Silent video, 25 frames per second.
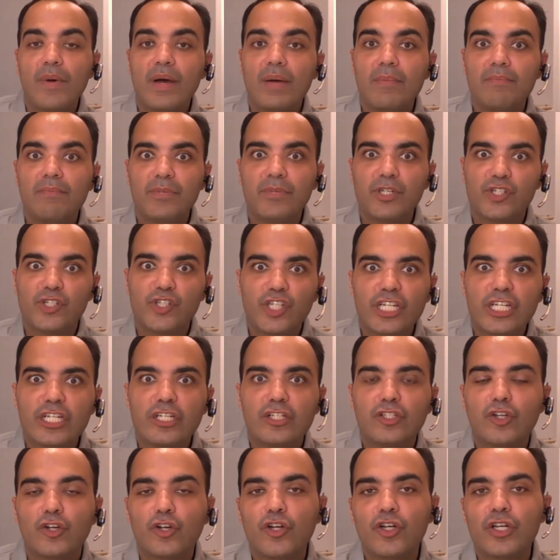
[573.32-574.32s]

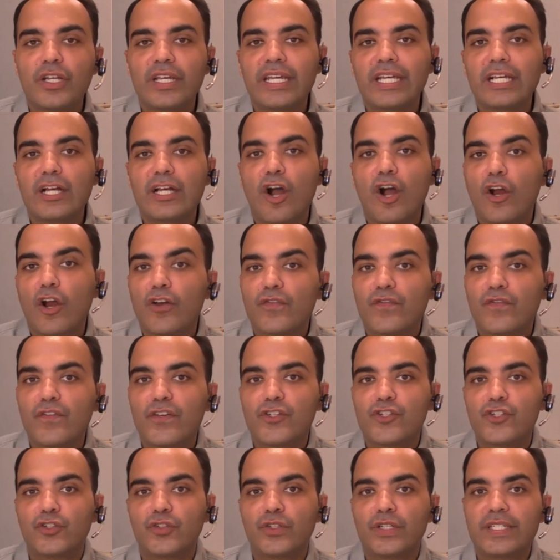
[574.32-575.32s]
machine learning,
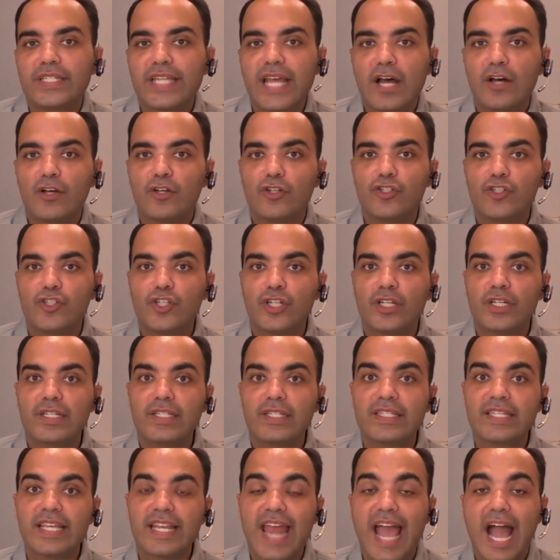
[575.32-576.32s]
artificial
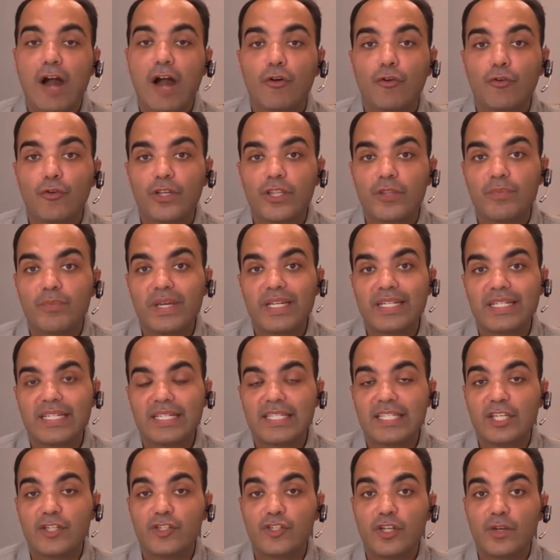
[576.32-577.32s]
intelligence, and algorithmic
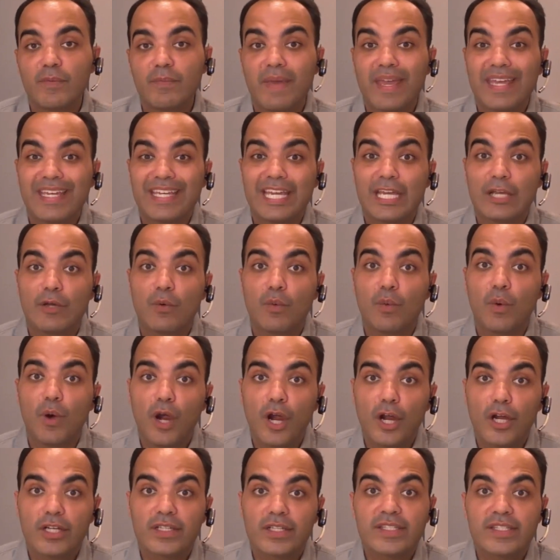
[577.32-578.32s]
decision making
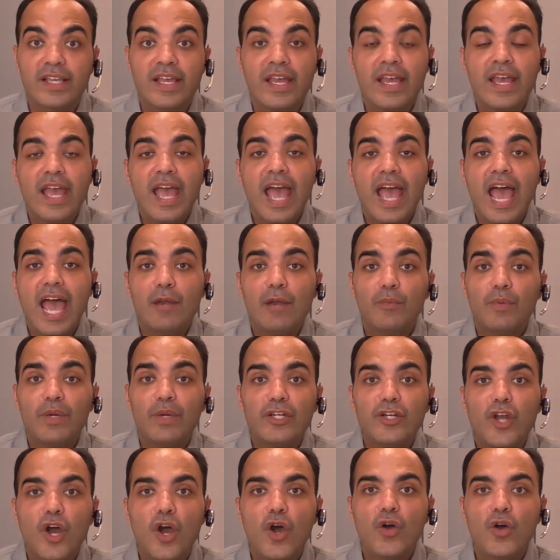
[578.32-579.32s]
works. And we
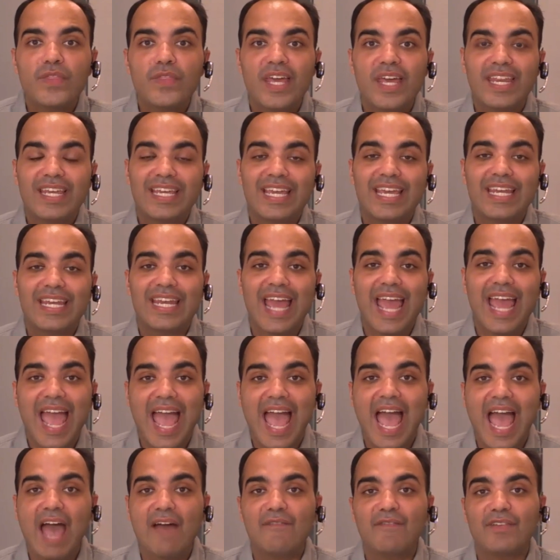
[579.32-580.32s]
know that it can
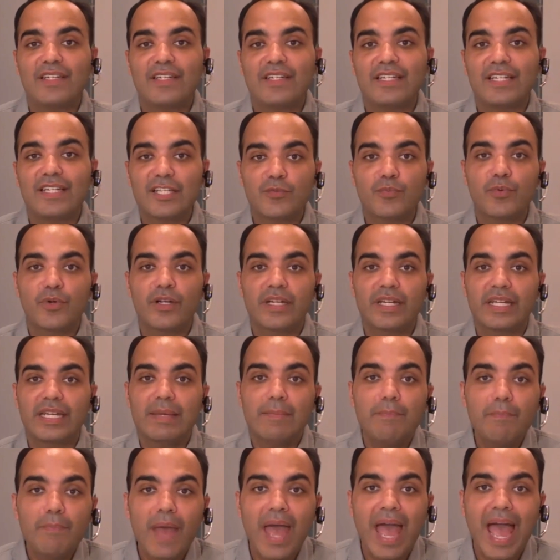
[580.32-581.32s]
have a disparate
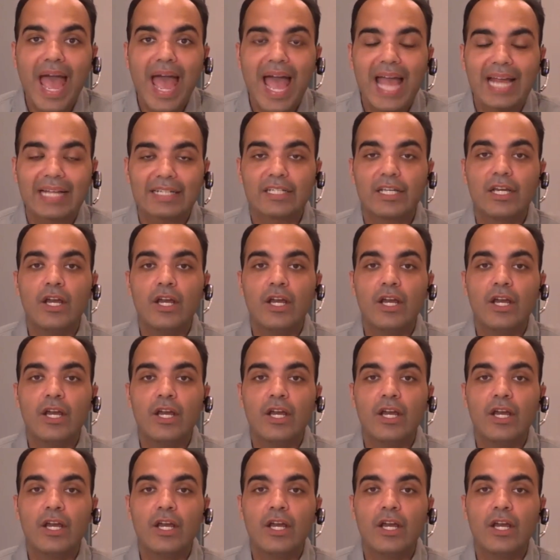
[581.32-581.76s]
impact